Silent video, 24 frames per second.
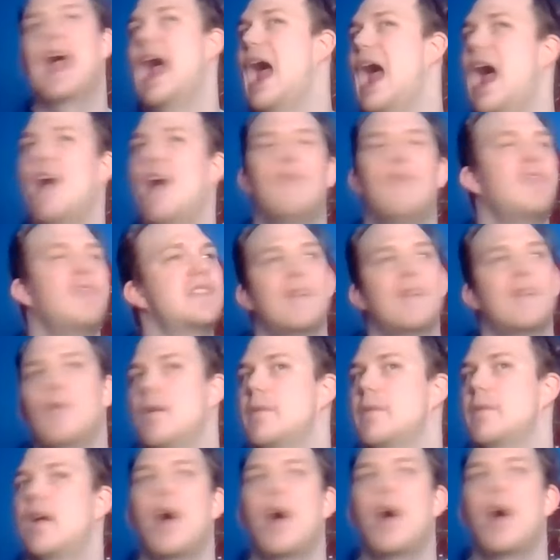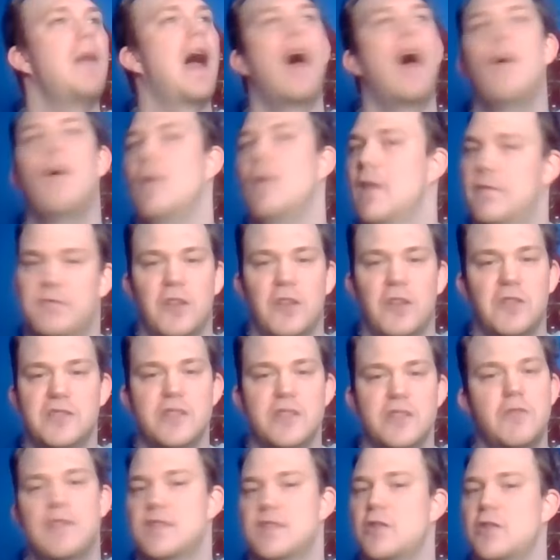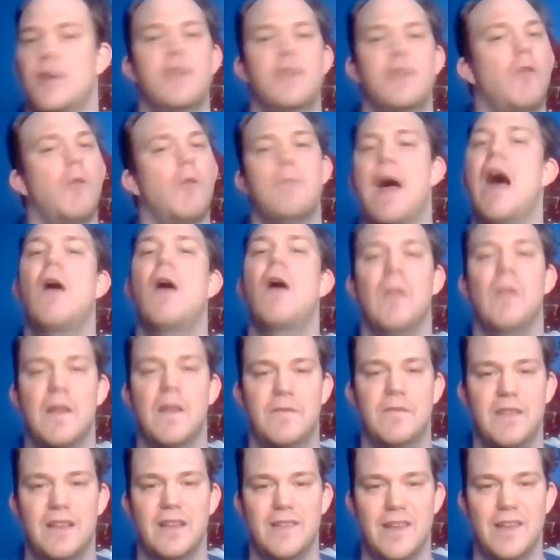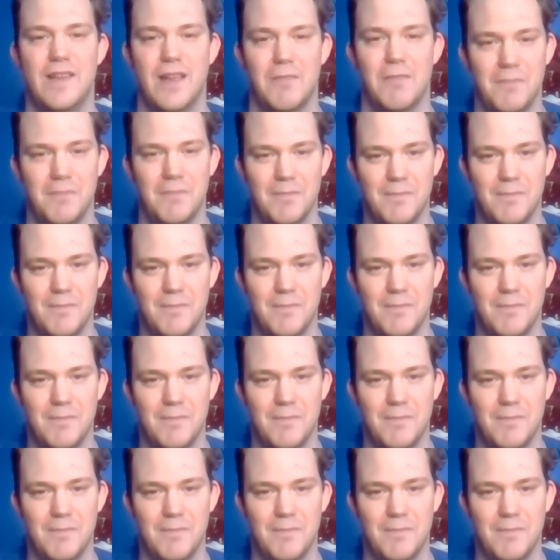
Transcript: athletes that want to become powerlifters. You can start your own powerlifting team.